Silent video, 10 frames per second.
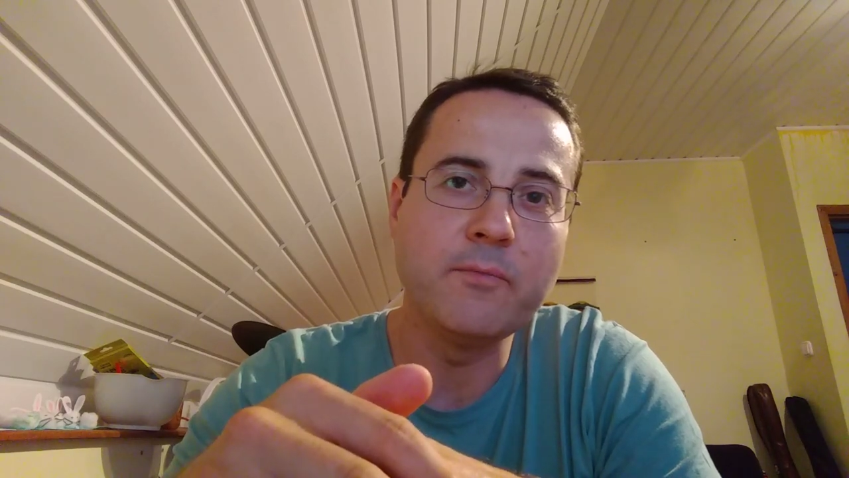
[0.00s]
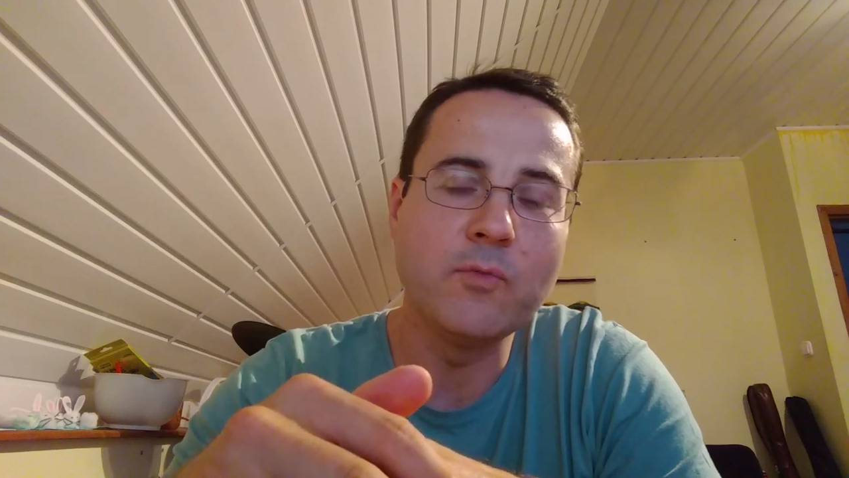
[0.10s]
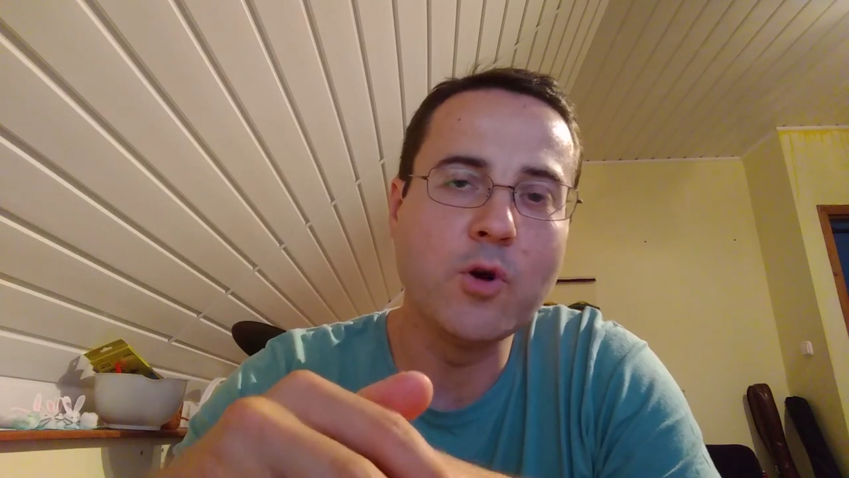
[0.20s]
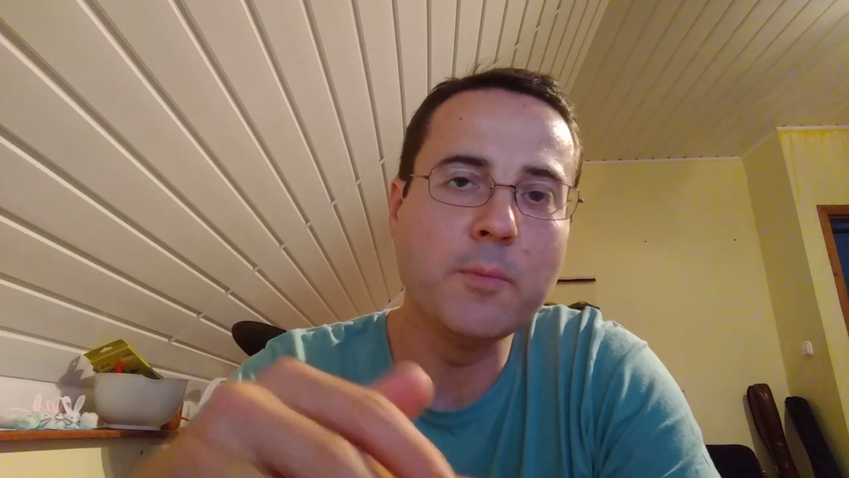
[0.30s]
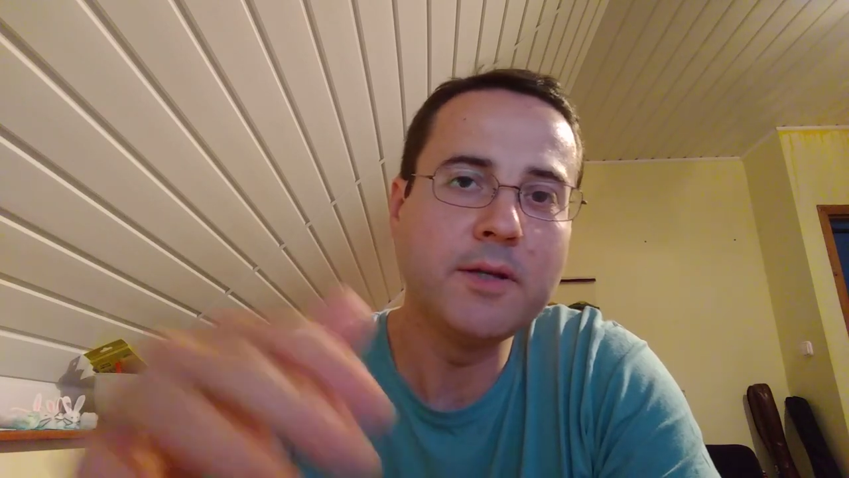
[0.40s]

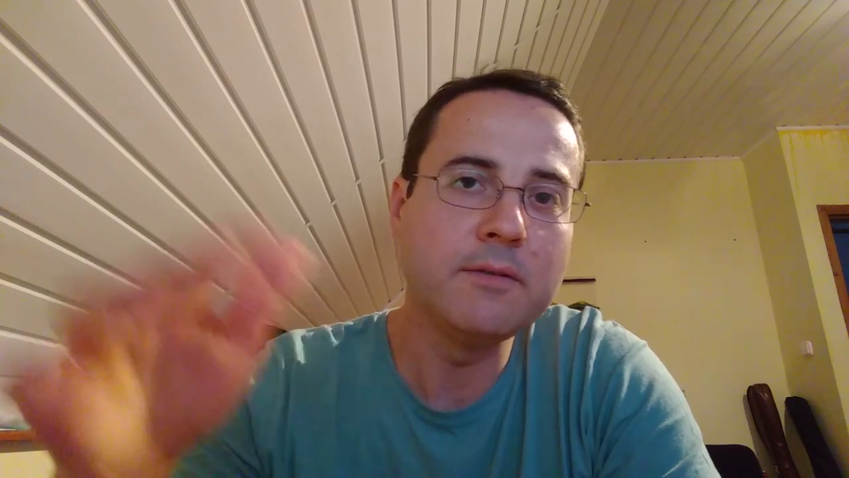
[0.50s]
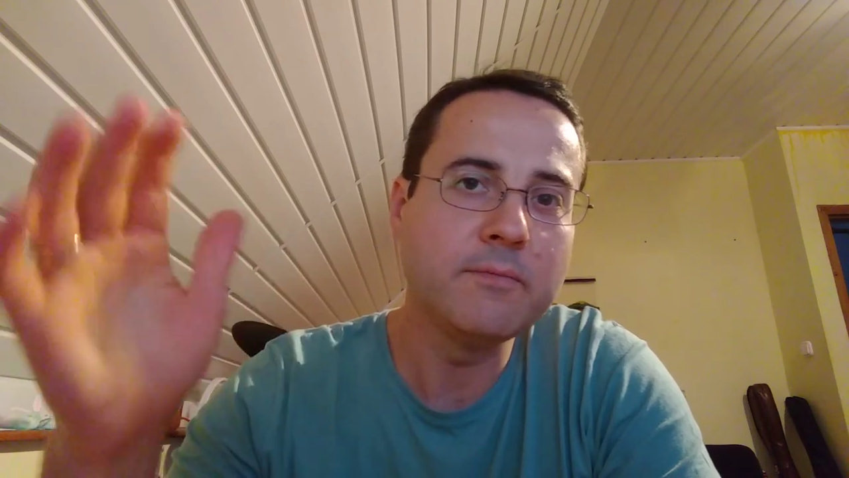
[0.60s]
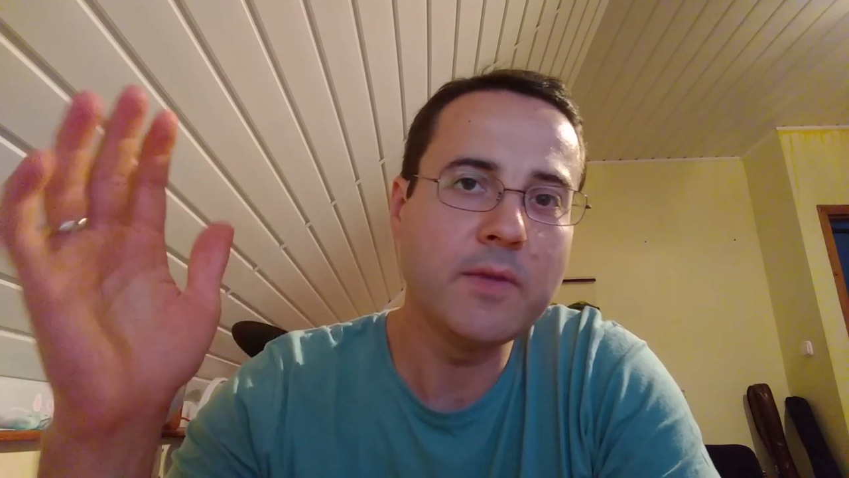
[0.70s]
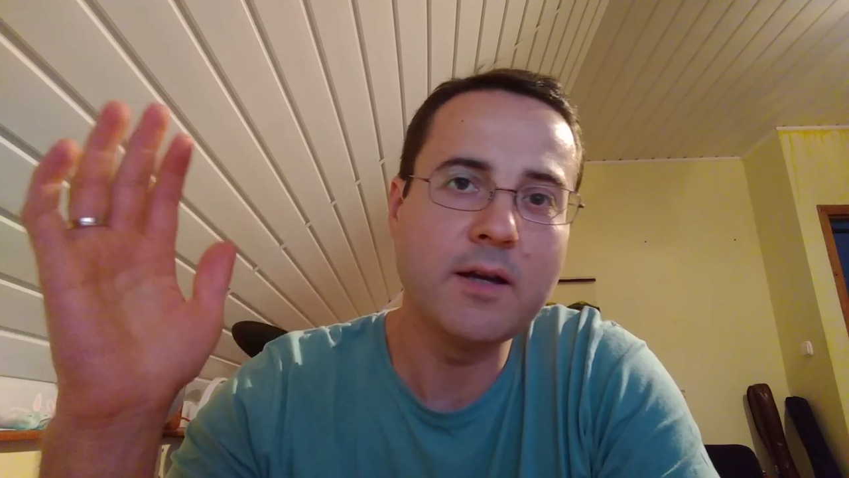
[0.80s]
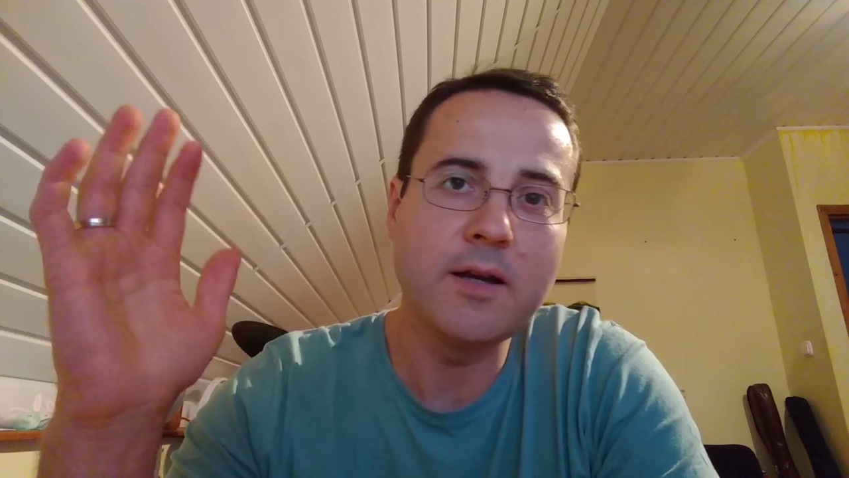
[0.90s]
Roman
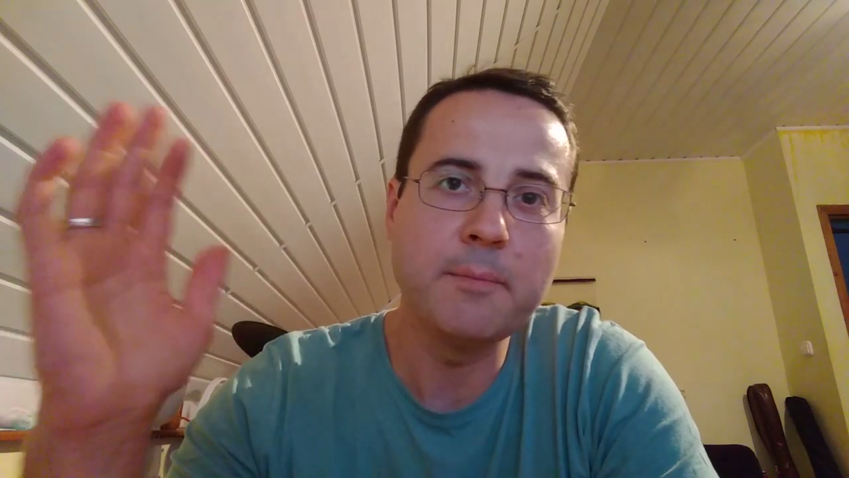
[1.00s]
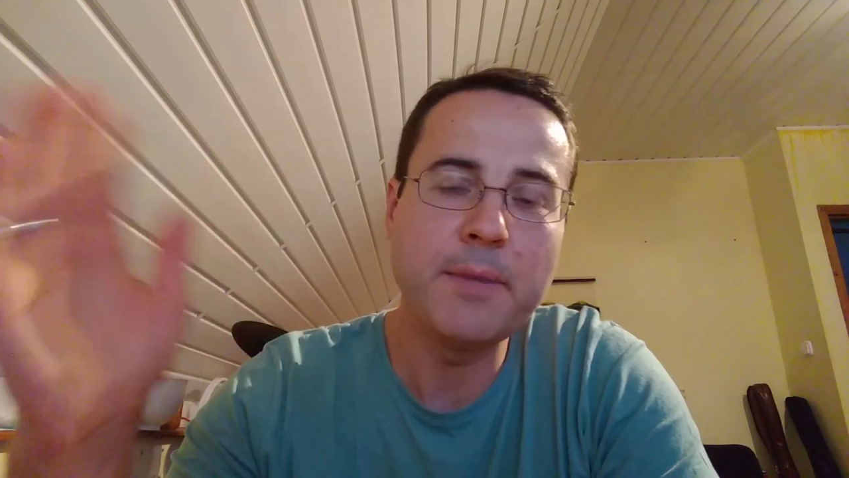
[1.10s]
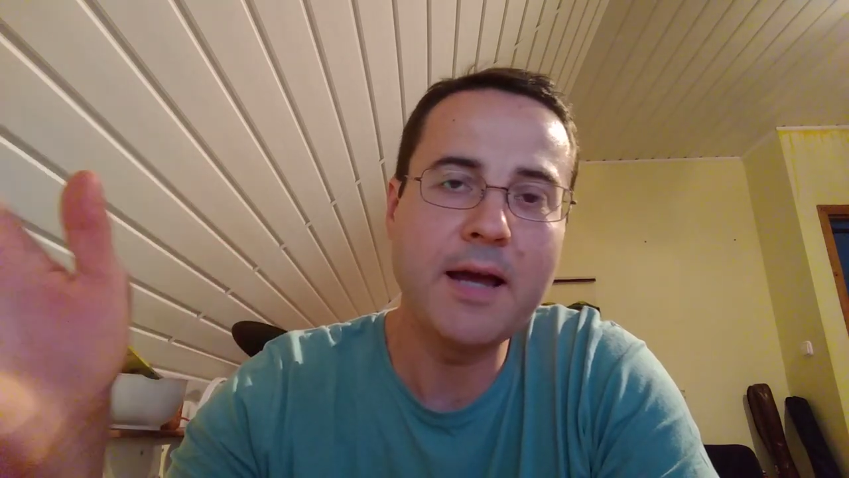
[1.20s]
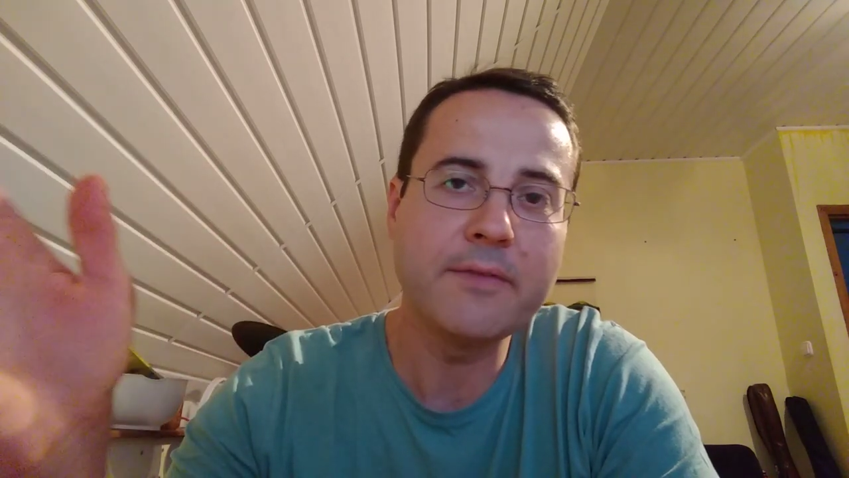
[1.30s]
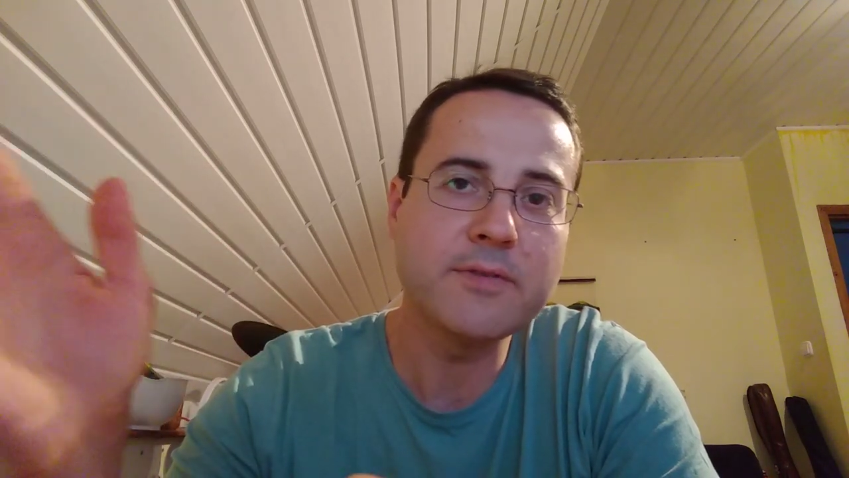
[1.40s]

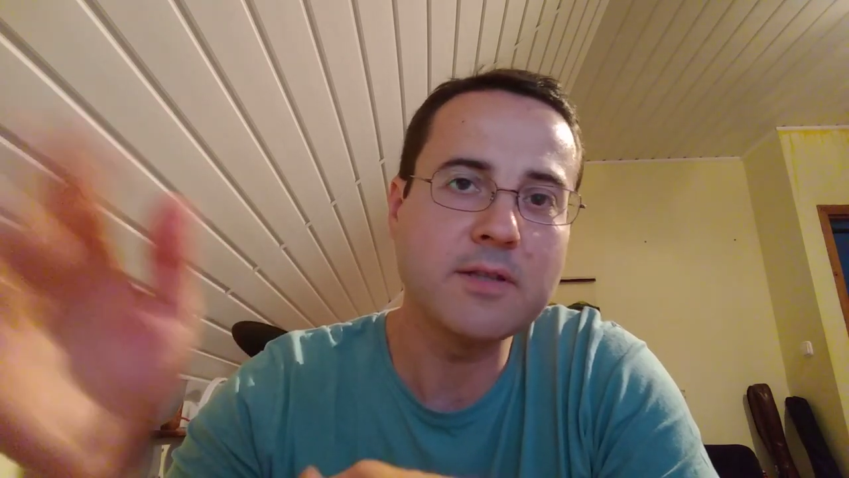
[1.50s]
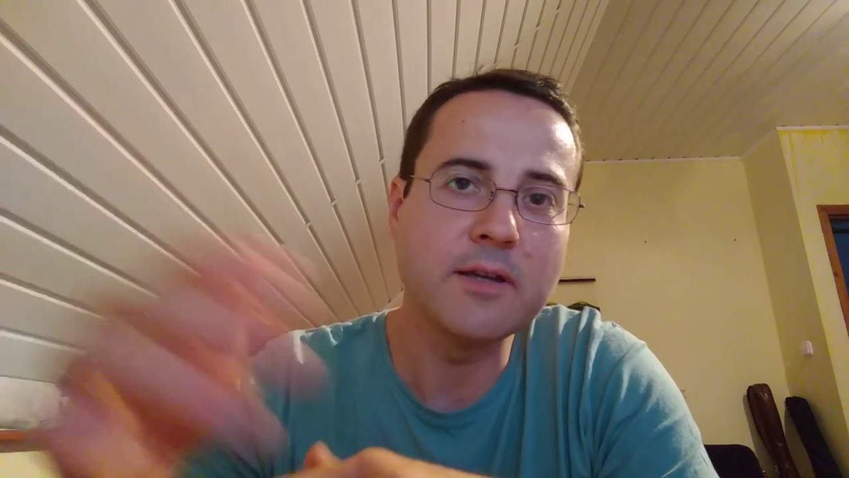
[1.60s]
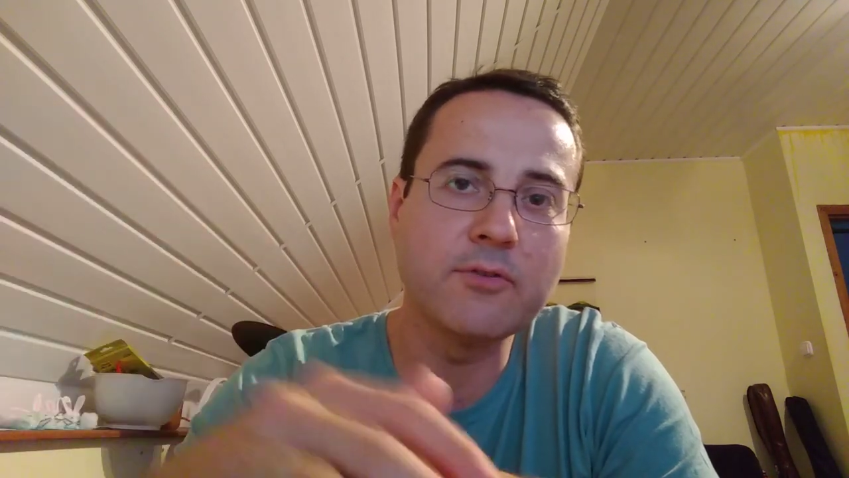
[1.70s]
baths like